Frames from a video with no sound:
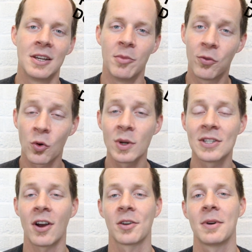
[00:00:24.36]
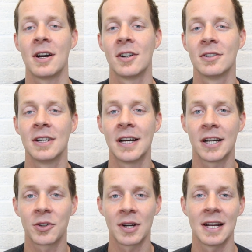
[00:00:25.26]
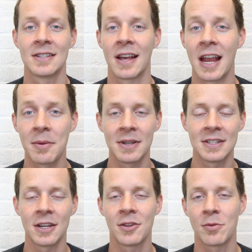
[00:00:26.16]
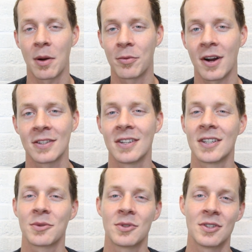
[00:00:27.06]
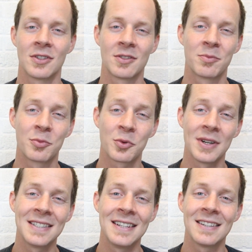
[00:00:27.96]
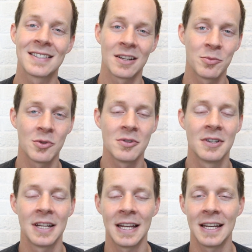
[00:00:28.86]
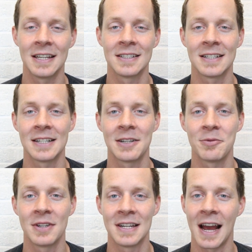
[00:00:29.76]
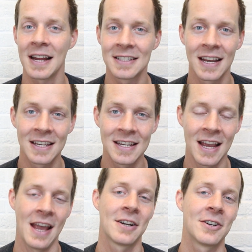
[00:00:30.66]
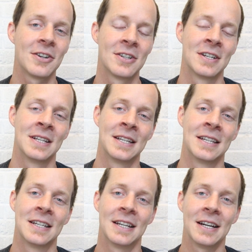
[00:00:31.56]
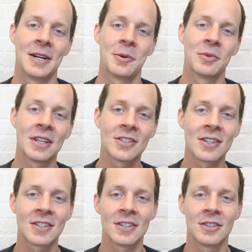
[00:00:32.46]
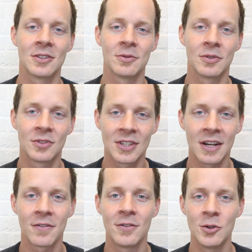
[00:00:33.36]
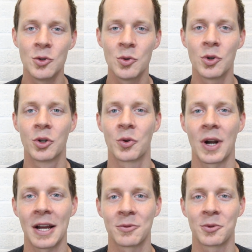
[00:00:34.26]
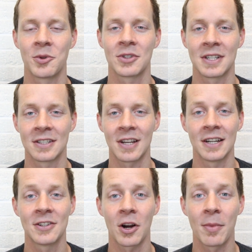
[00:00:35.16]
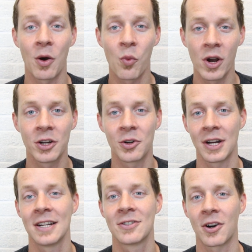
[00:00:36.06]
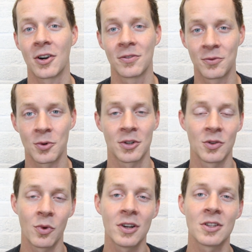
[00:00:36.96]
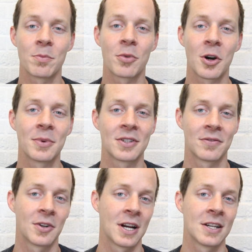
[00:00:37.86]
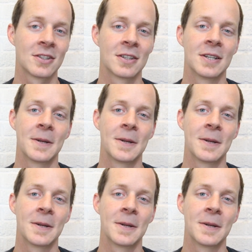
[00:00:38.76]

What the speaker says: Before we talk about grades, I am going to take you through my process, which is pretty simple and not techie at all. Let's just set a few ground rules and kind of talk about what grades are for. So what is the purpose of grades?